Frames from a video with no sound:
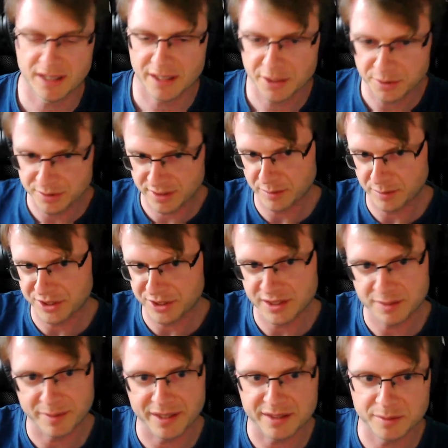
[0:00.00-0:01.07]

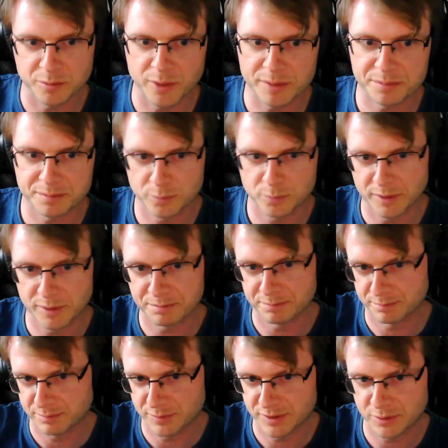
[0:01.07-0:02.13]
EYG to make some
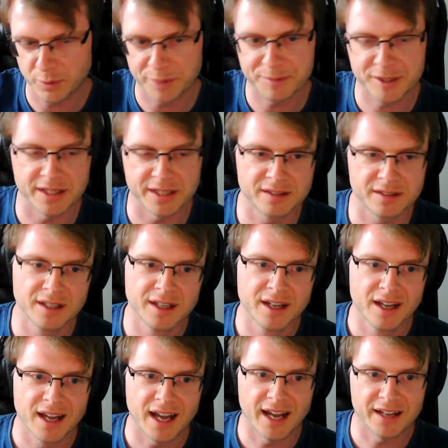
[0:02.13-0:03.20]
websites,
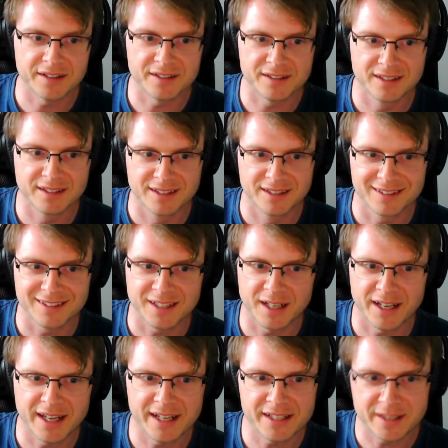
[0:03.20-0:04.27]
and
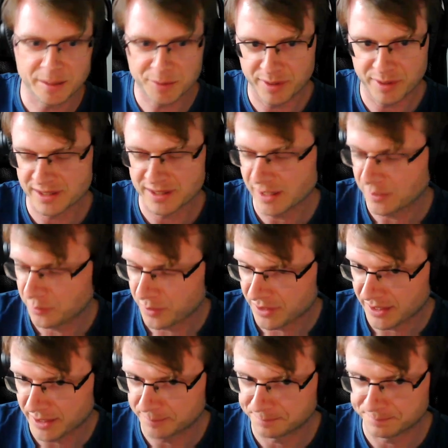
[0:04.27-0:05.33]
I ended up doing stuff with
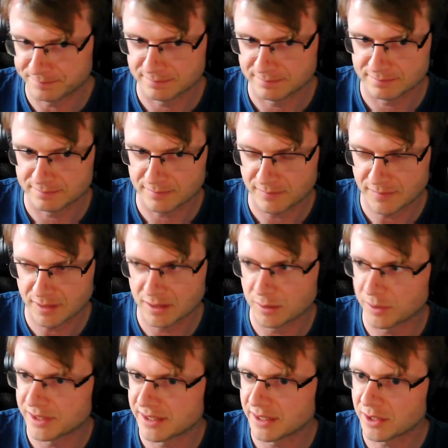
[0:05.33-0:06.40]

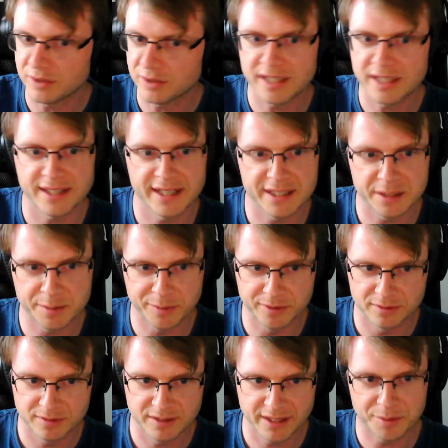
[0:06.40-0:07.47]
content
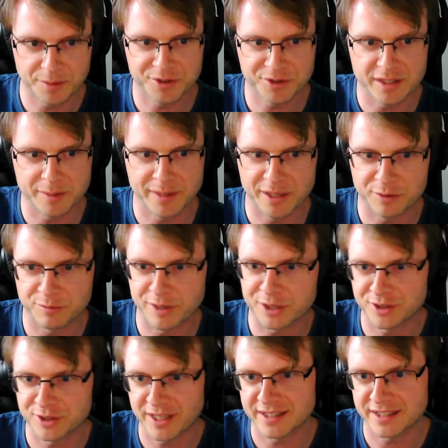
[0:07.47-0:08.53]
editable. Like I was trying to make a
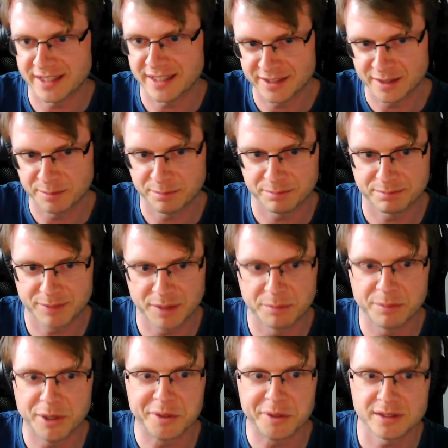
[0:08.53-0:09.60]
rich text editor
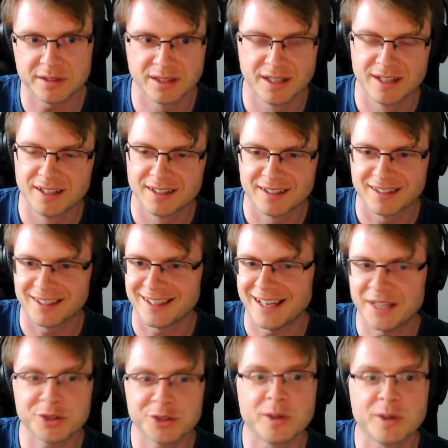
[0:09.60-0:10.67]
component.
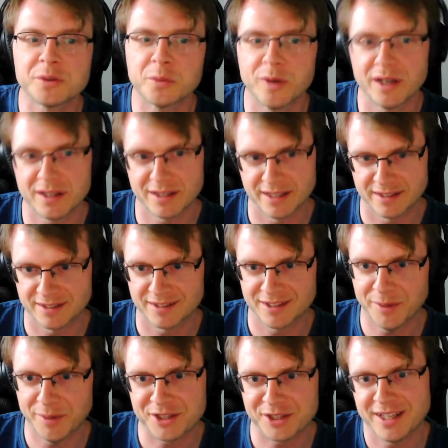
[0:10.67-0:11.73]
It just wasn't worth it.
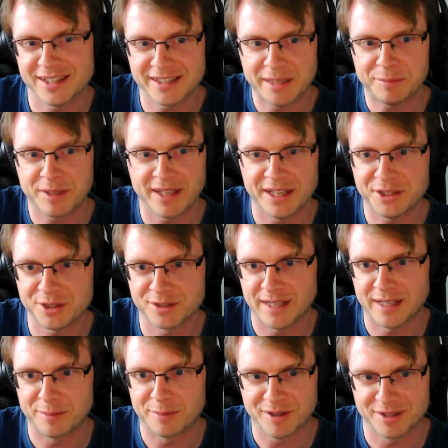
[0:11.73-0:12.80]
So actually, as an application
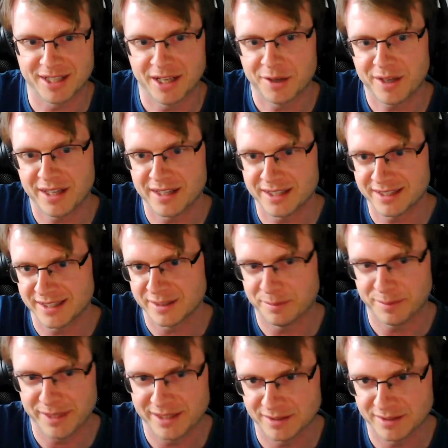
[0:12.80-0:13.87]
developer, I was like, okay, this is a
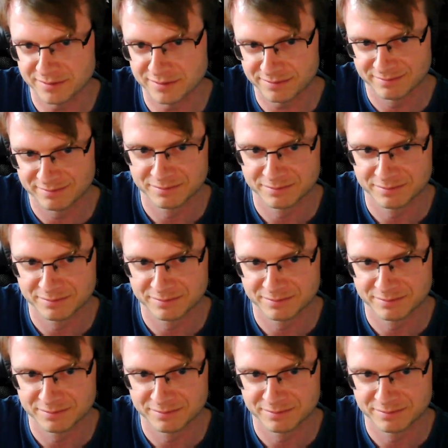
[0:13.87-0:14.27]
piece of